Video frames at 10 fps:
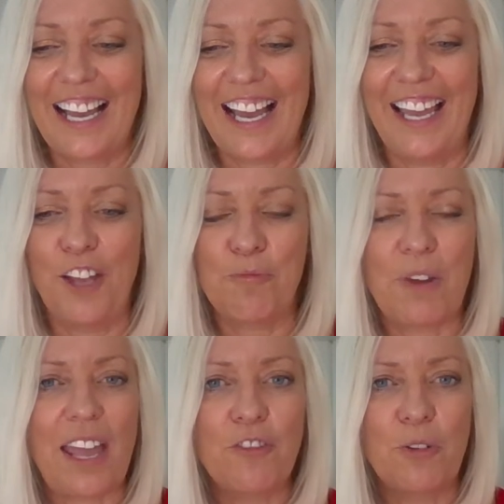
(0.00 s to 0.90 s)

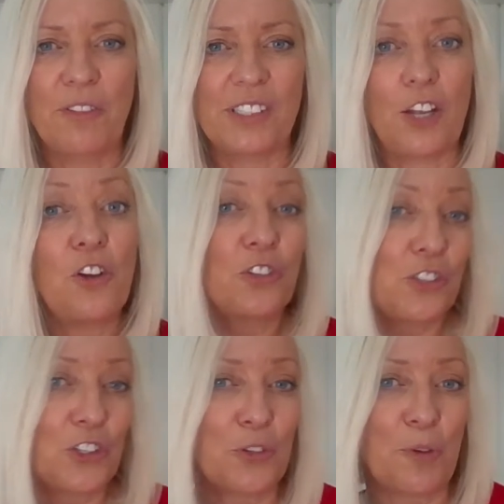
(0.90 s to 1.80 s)
But everyone would say, oh, the
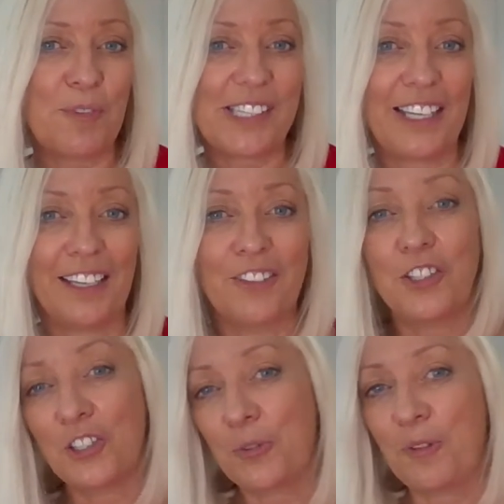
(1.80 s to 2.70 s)
sugar woman's here,
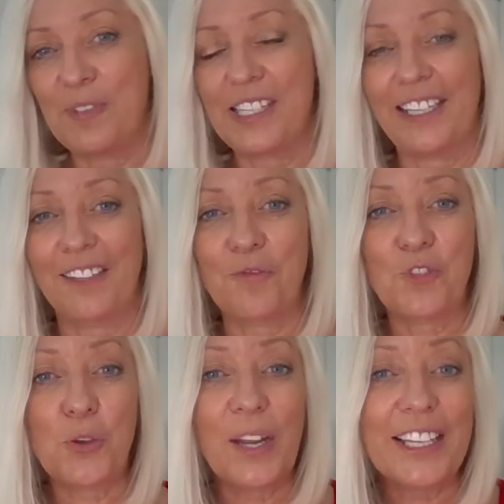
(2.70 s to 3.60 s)
sugar woman's here.
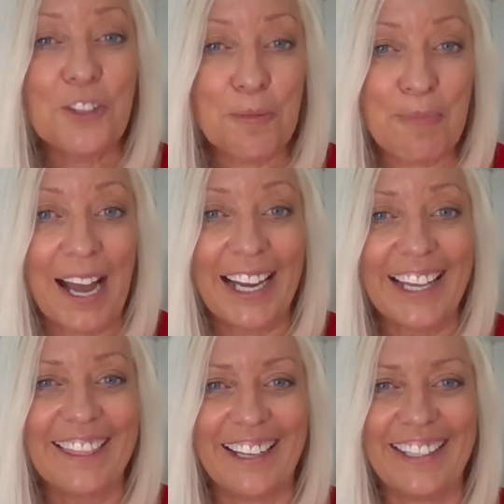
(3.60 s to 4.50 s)
So I ended up
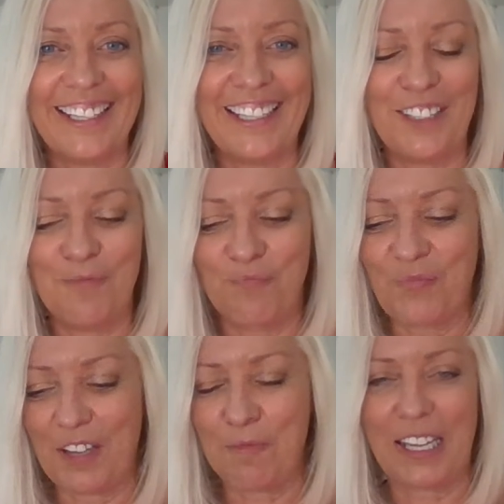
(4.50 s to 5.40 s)
buying that name
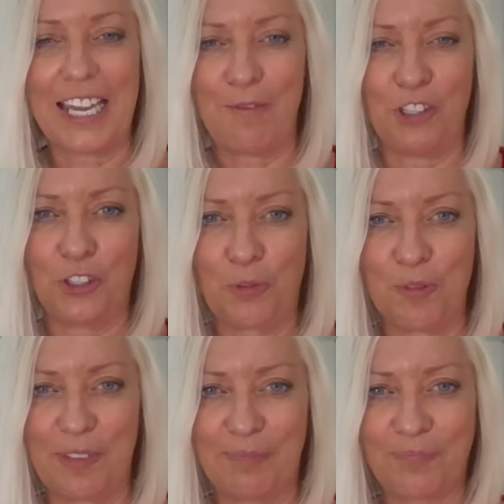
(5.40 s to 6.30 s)
and became the sugar
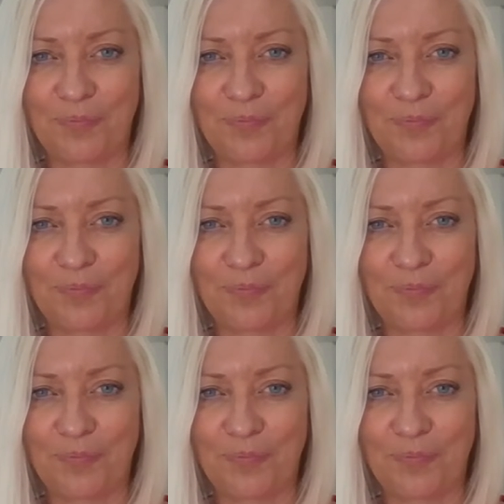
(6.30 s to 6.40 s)
woman.